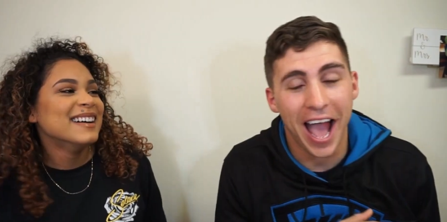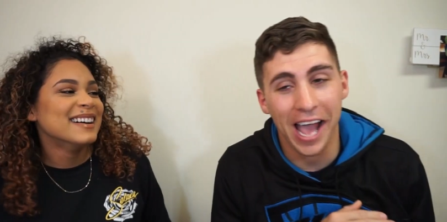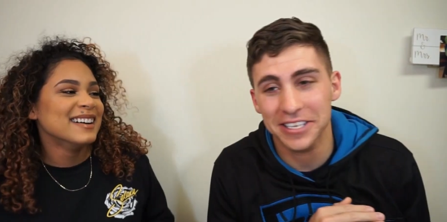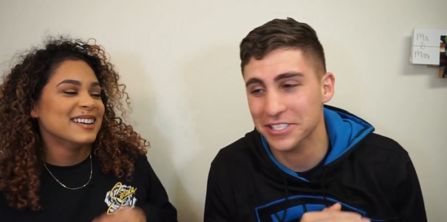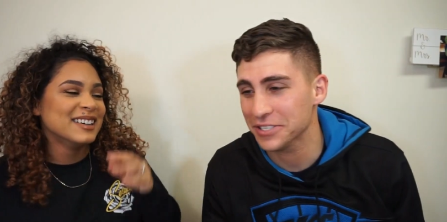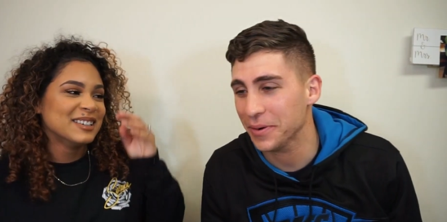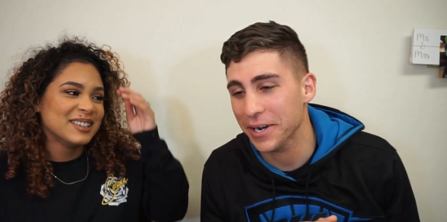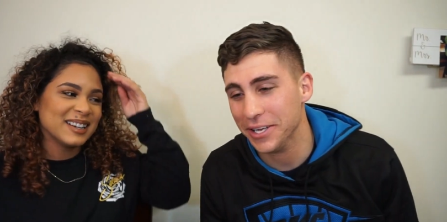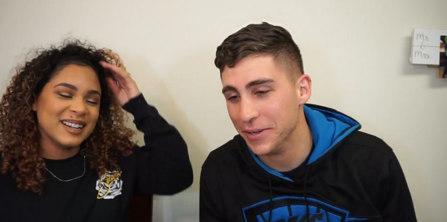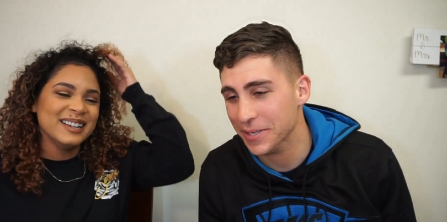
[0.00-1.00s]
Speaker 1: I swear
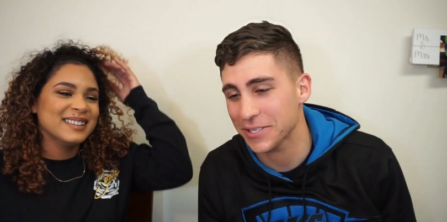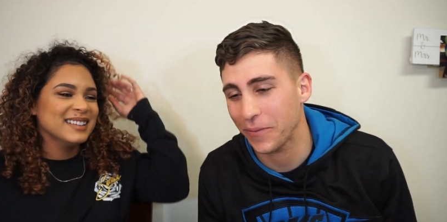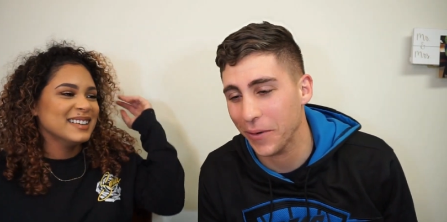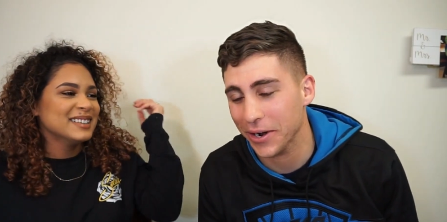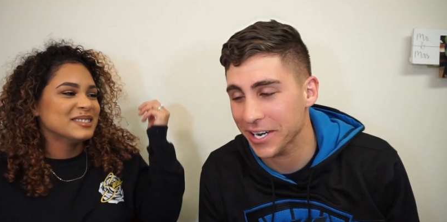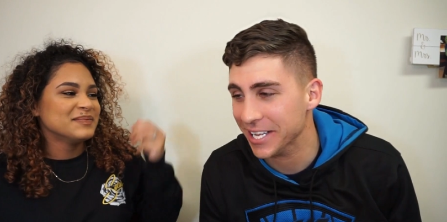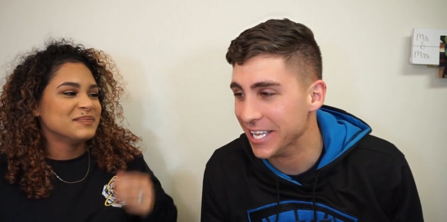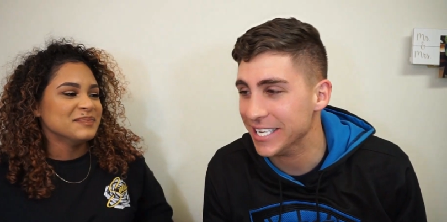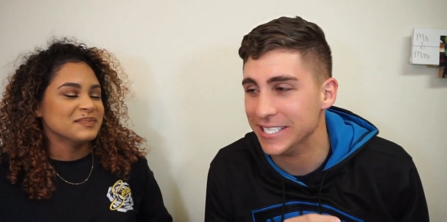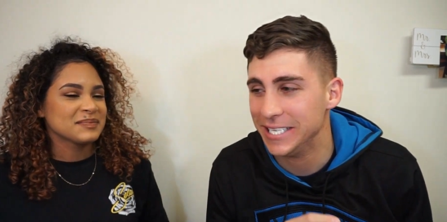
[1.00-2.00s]
to you, it's a word.
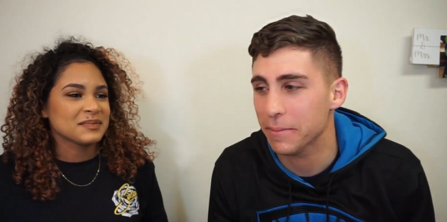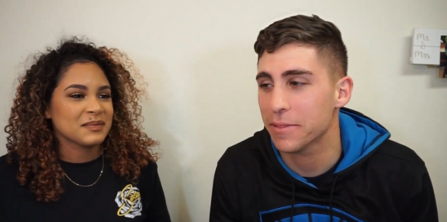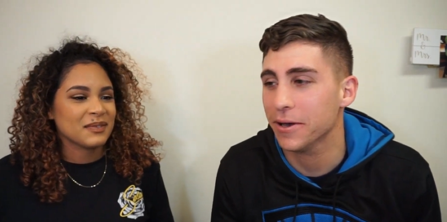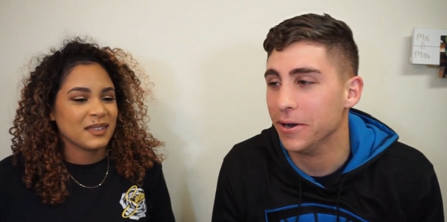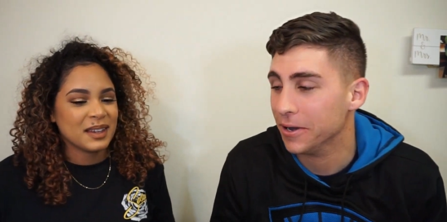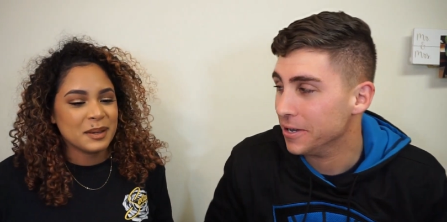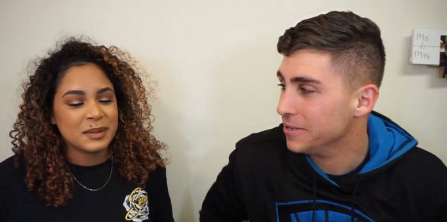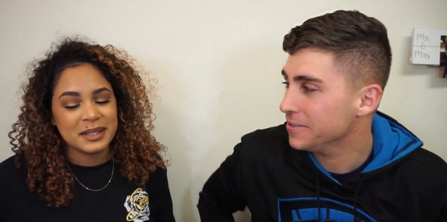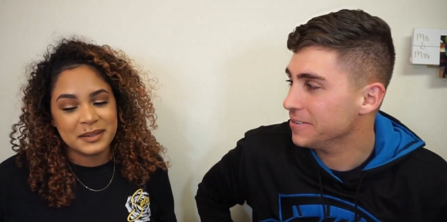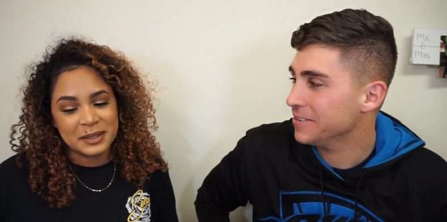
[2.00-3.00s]
Diphthong. I
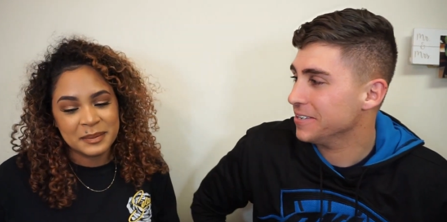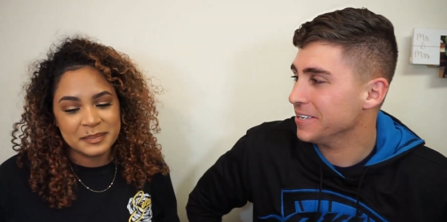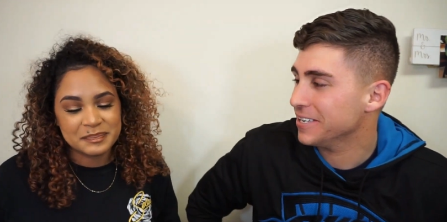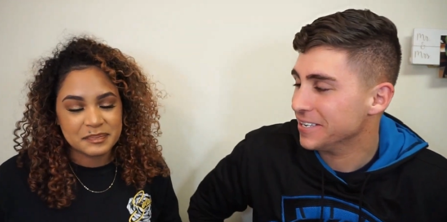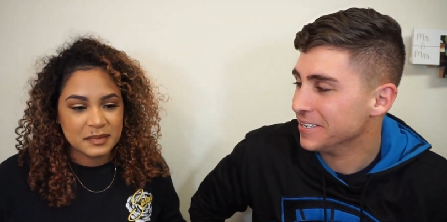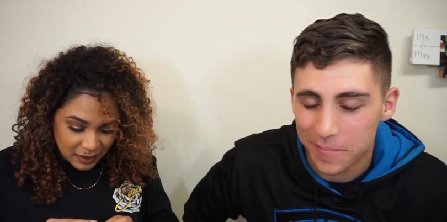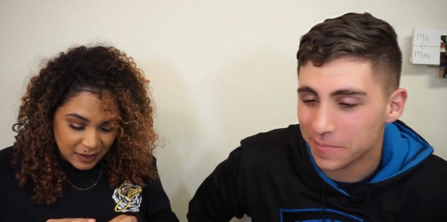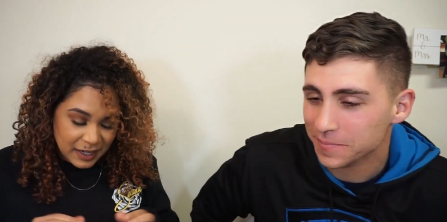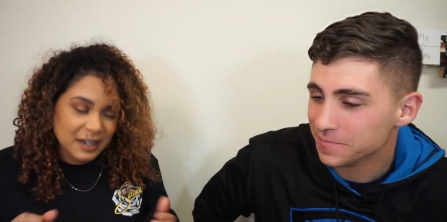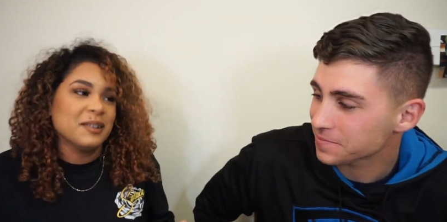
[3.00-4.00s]
believe you.
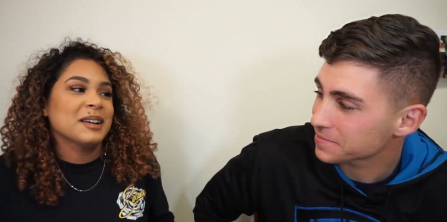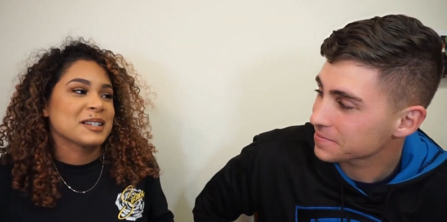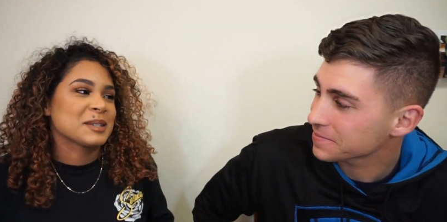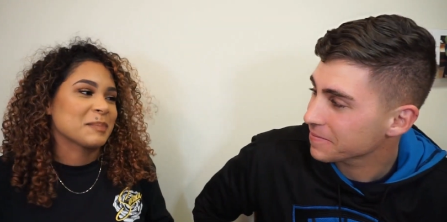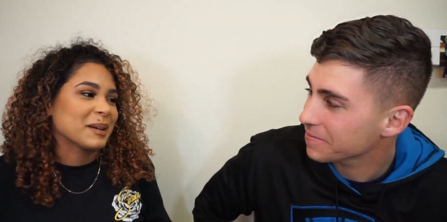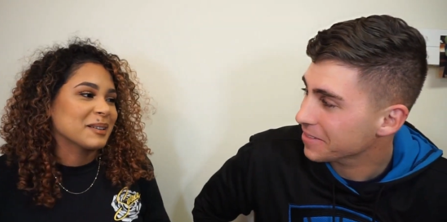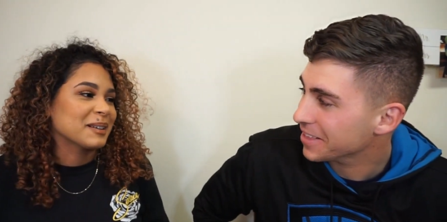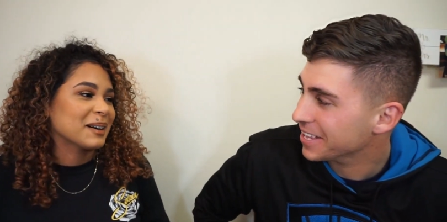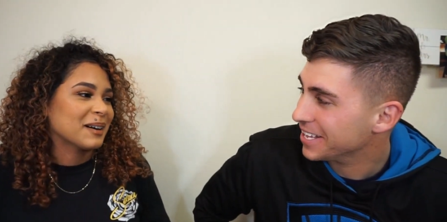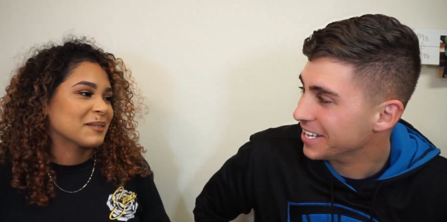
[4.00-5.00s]
Okay, I know
Speaker 2: how to spell
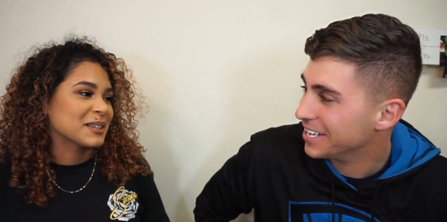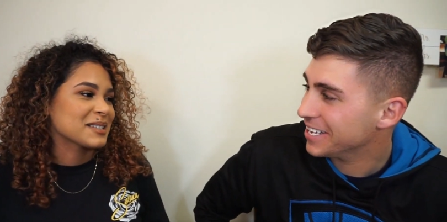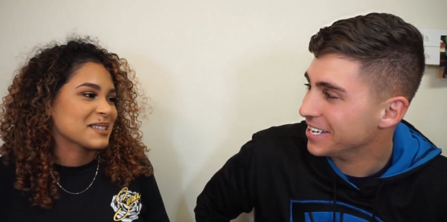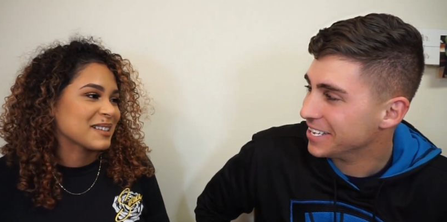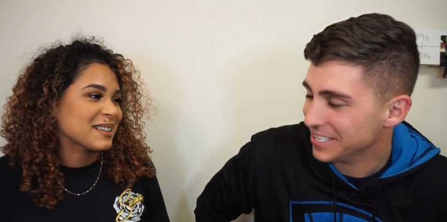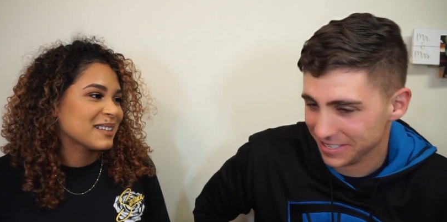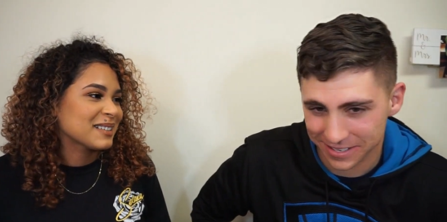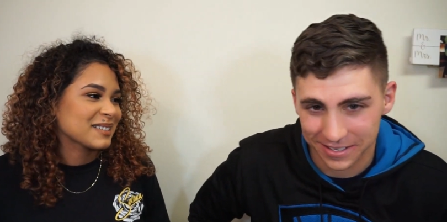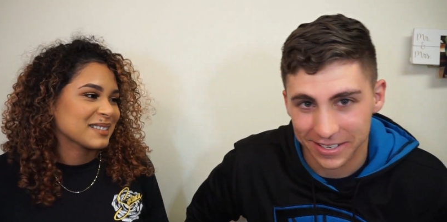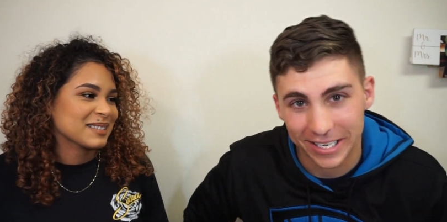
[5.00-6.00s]
it, obviously.
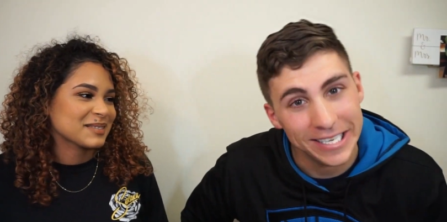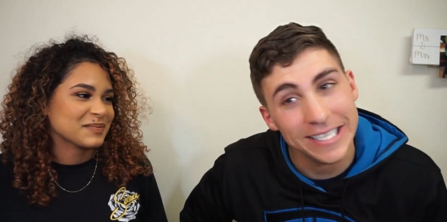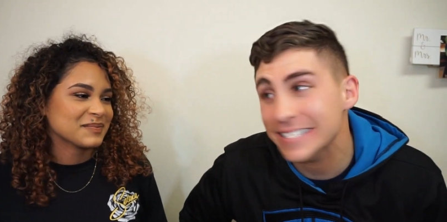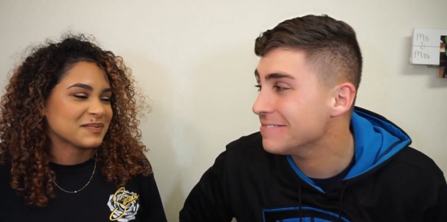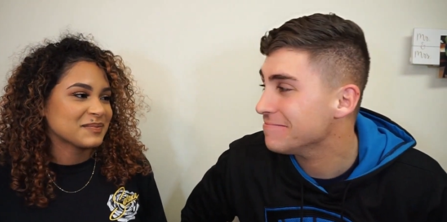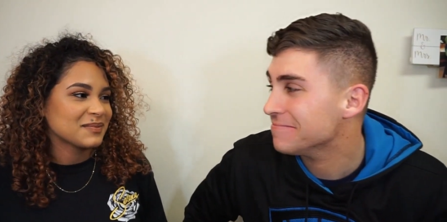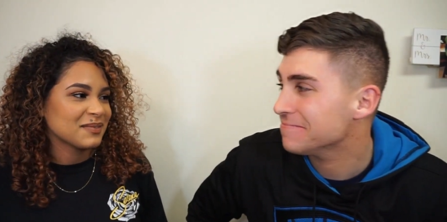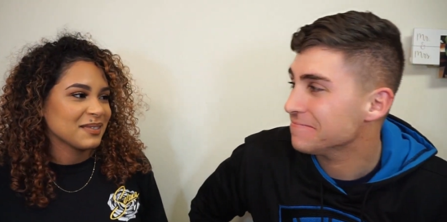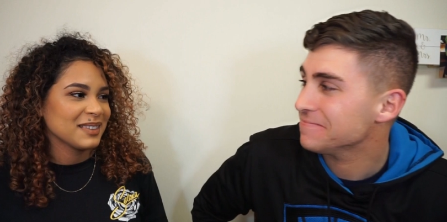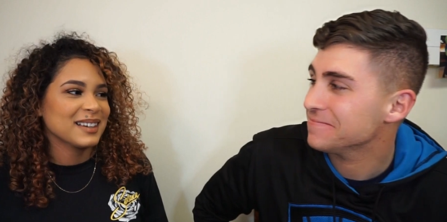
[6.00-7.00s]
I,
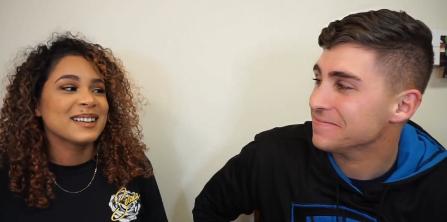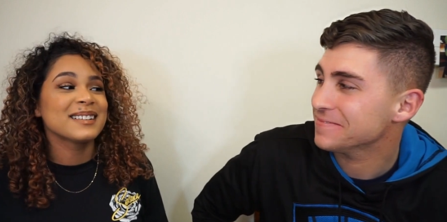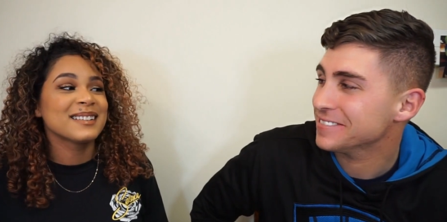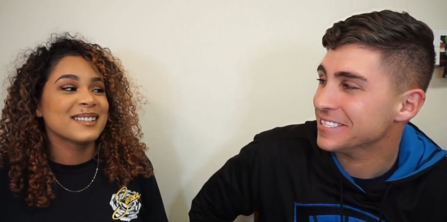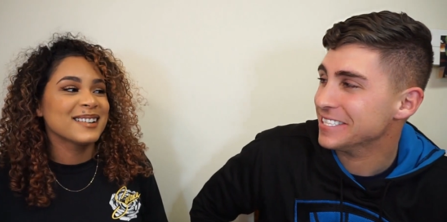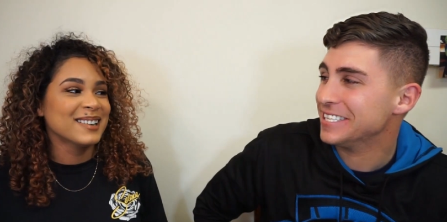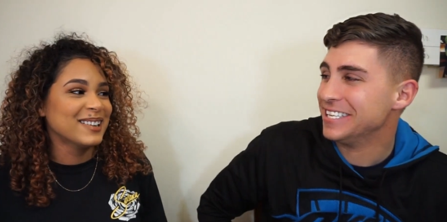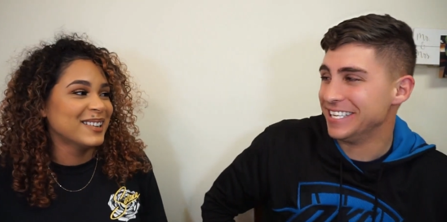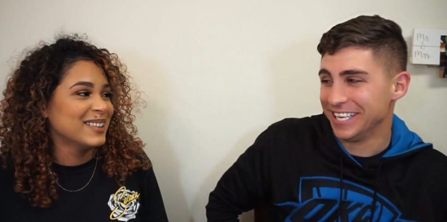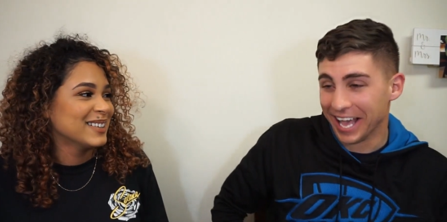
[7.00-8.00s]

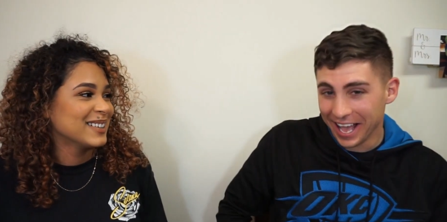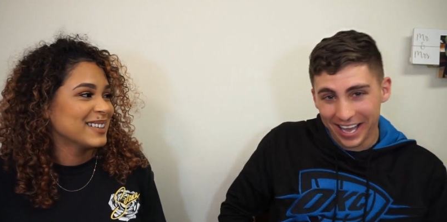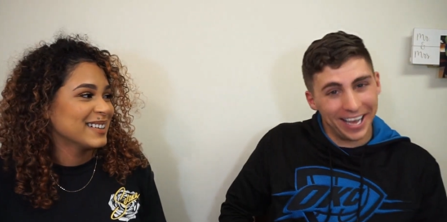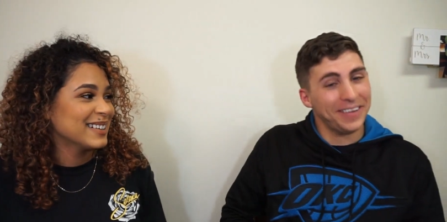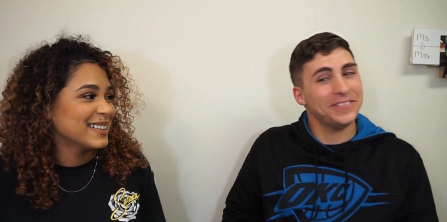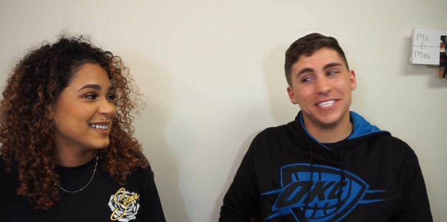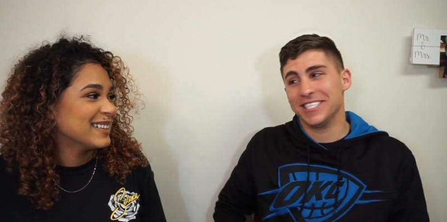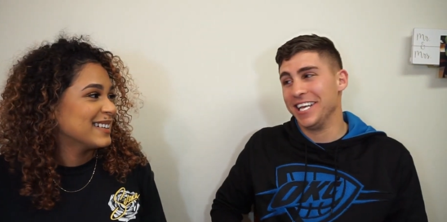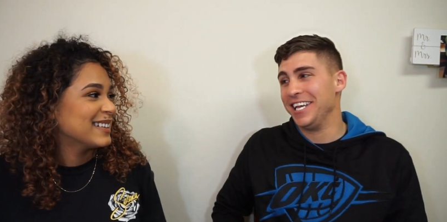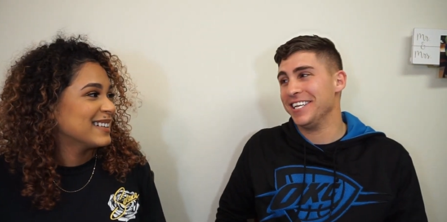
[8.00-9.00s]
no.
Speaker 1: Yeah, I'm just
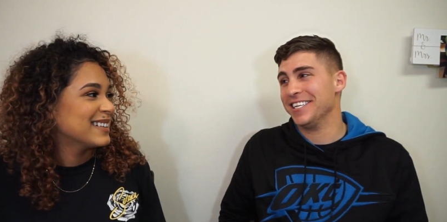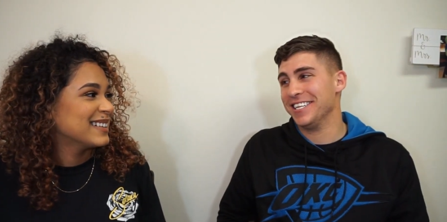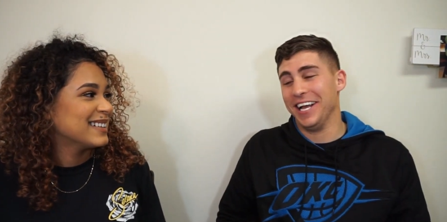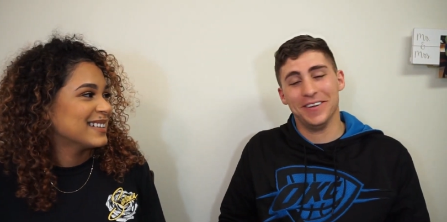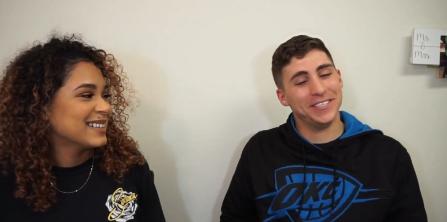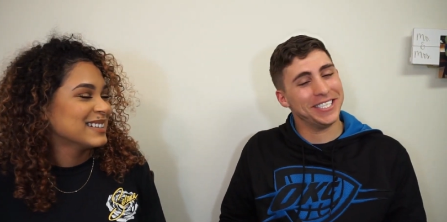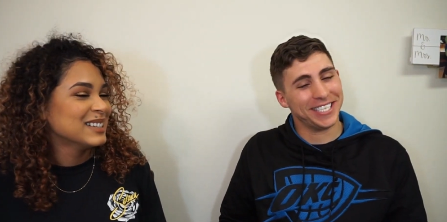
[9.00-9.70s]
saying. I'm just